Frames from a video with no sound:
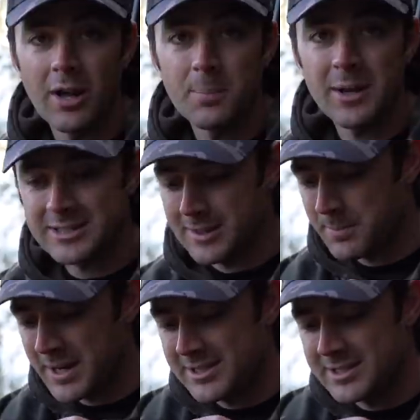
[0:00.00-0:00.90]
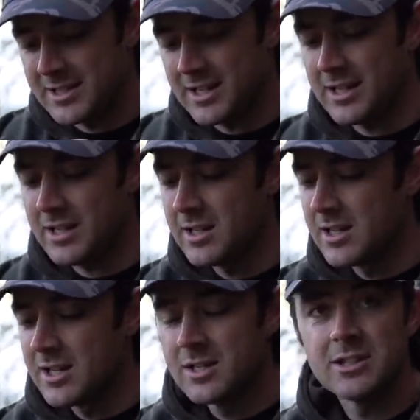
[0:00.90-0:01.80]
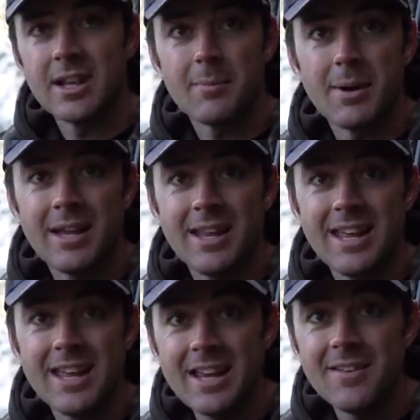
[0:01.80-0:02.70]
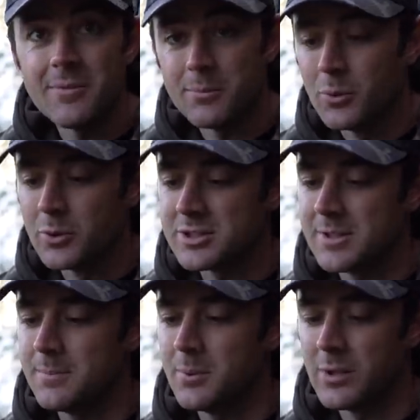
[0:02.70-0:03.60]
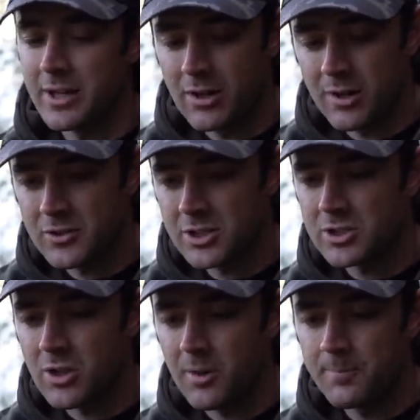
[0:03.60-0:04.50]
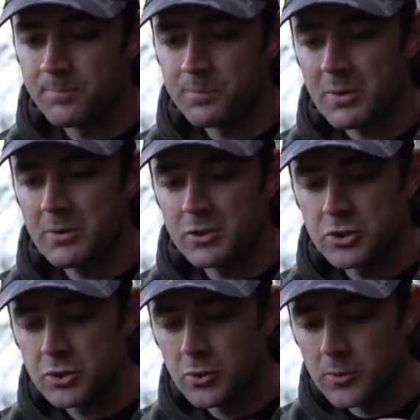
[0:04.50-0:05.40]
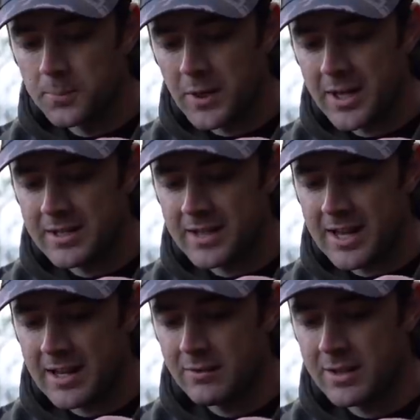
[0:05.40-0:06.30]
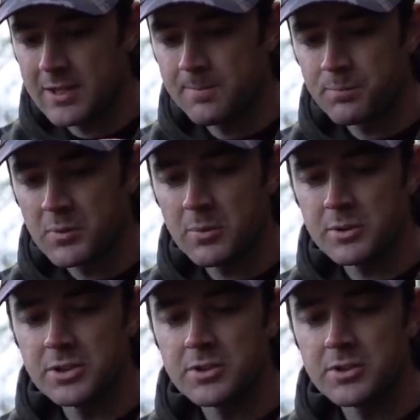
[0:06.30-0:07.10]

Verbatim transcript: allowed plastic baits in here. So that made it even more simple. And I've just gone with a short braided hair rig, which